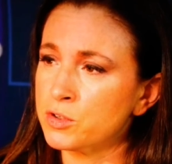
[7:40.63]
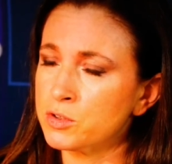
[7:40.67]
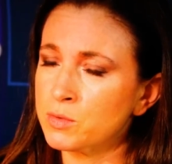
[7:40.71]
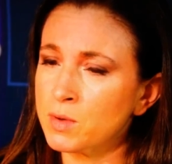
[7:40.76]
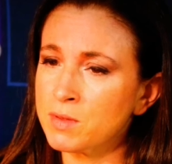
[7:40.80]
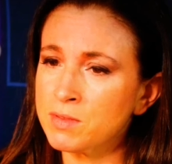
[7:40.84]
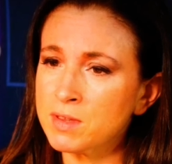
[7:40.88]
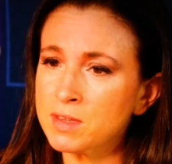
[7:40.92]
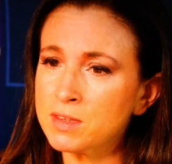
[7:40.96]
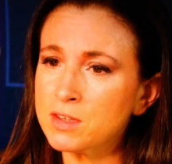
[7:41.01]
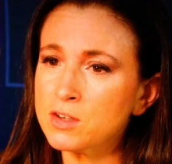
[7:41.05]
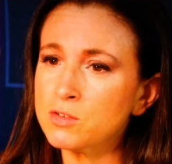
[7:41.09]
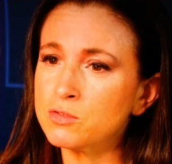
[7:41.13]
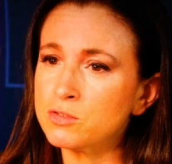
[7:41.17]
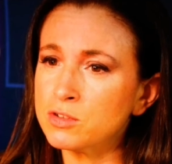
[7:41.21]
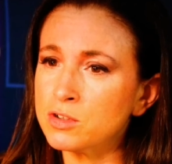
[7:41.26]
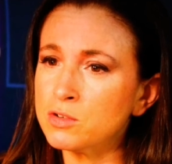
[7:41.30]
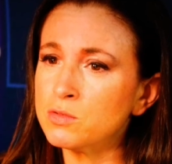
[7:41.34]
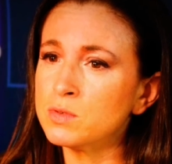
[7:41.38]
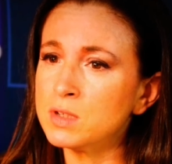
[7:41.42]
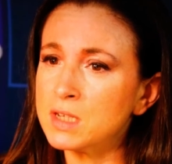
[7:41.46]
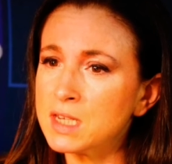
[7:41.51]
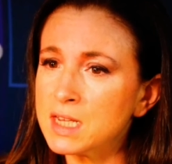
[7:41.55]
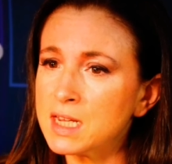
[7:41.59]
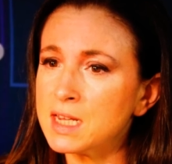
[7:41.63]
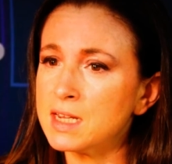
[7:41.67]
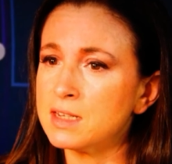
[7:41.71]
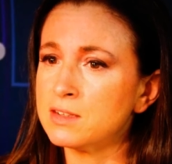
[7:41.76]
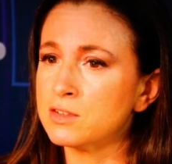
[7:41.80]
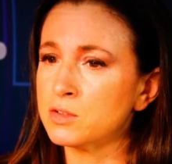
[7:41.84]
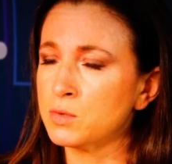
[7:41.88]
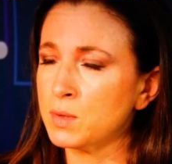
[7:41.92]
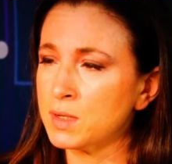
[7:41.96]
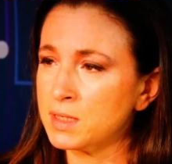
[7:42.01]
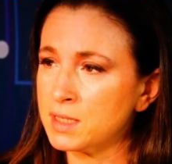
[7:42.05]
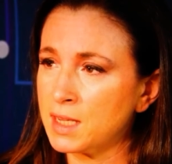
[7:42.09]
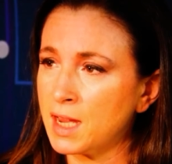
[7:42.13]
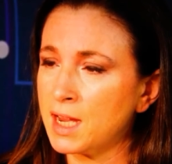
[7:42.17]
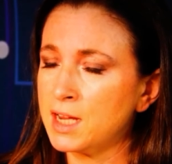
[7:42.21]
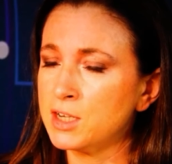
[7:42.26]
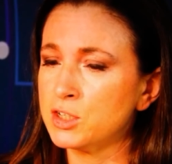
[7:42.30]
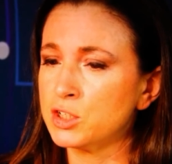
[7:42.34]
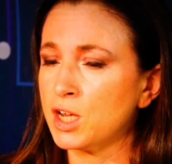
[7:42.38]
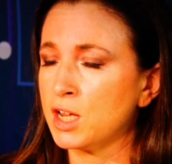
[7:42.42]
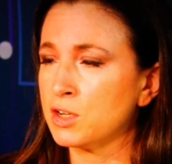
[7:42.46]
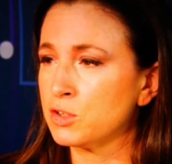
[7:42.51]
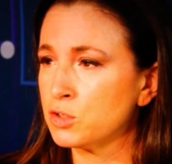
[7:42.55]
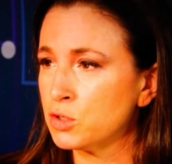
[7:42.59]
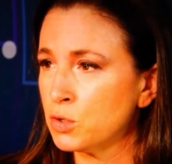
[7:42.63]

So I think that you do need to engage and